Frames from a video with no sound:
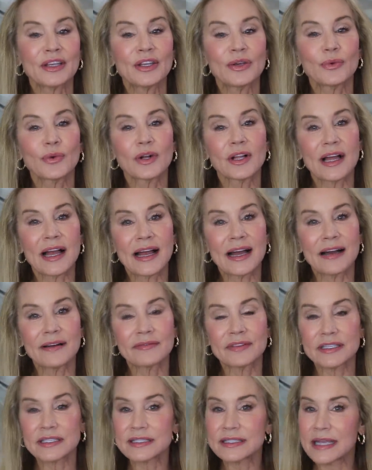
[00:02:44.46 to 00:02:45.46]
you will
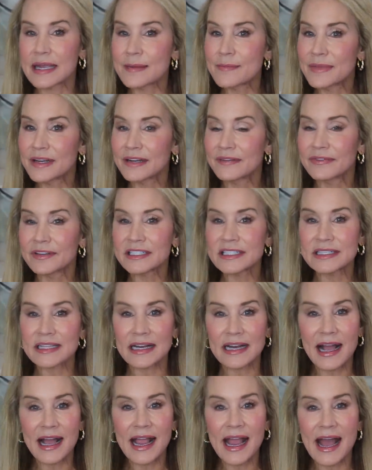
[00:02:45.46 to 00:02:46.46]
have the same benefits
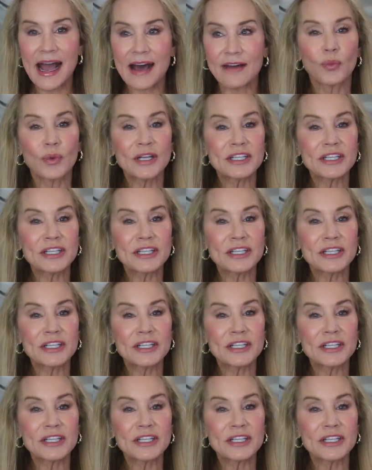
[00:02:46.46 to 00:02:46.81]
that I have,